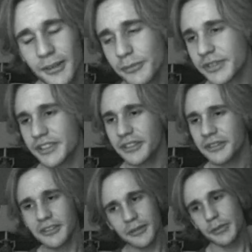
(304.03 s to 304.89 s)
I'm
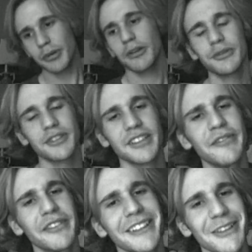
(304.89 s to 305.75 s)
still going to be posting
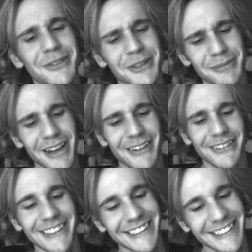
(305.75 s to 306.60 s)
videos about,